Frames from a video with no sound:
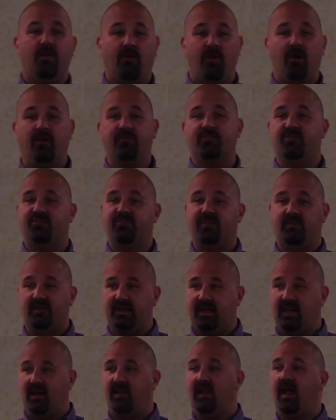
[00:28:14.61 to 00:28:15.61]
they're also
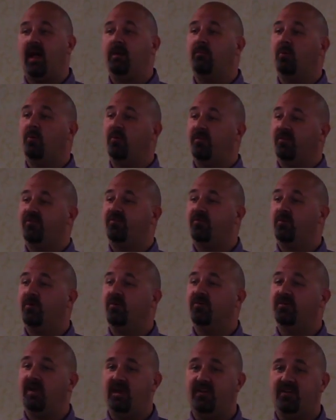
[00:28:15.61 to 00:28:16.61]
selling a lot more in the
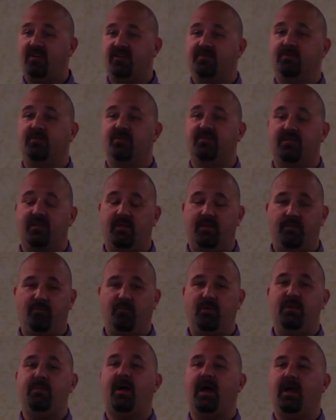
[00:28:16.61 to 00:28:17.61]
stores, and the
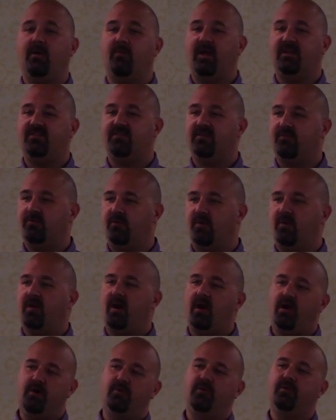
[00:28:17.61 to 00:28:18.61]
rebuy rates have grown
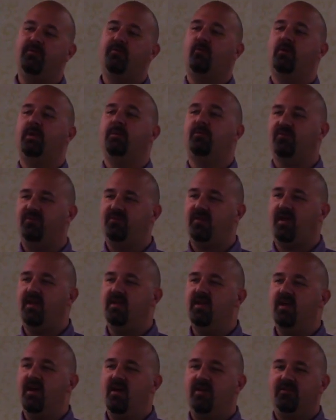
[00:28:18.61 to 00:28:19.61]

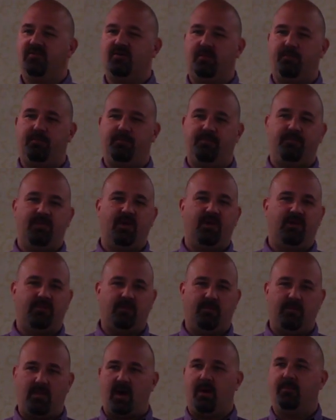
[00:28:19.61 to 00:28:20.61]
140%. So
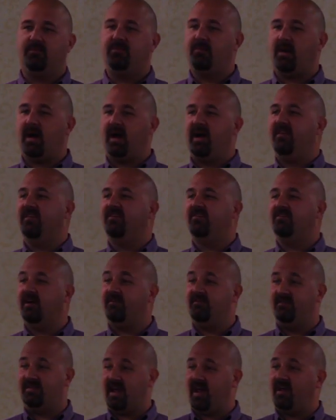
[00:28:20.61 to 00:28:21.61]
moms buy this
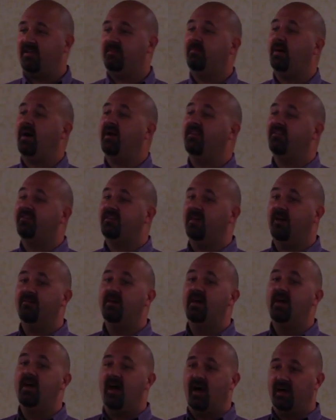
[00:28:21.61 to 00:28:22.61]
stuff, dads buy this
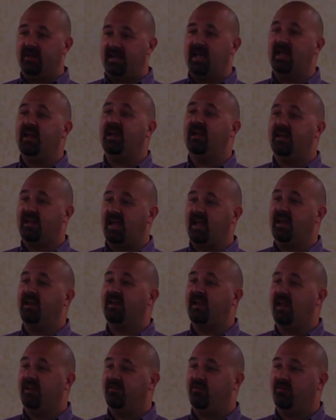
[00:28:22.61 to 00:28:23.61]
stuff again and again and
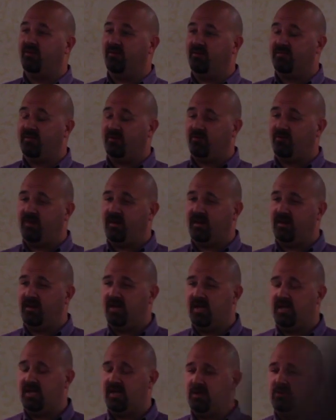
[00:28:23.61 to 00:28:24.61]
again. So they're creating
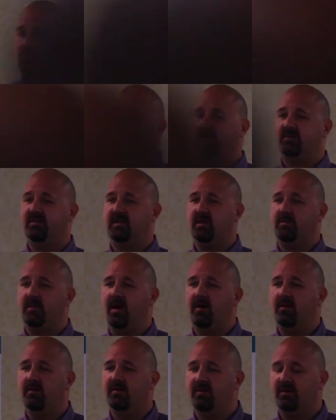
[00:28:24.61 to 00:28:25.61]
huge loyalty
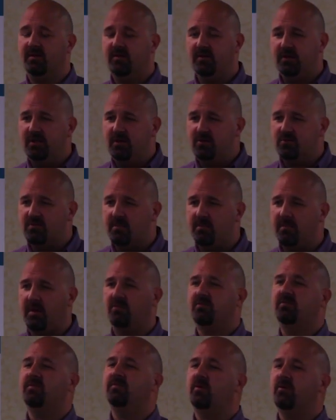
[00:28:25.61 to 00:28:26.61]
amount, huge
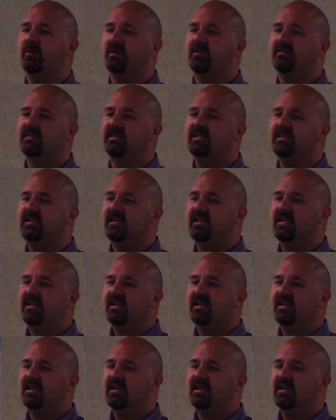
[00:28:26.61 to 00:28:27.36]
amount of loyalty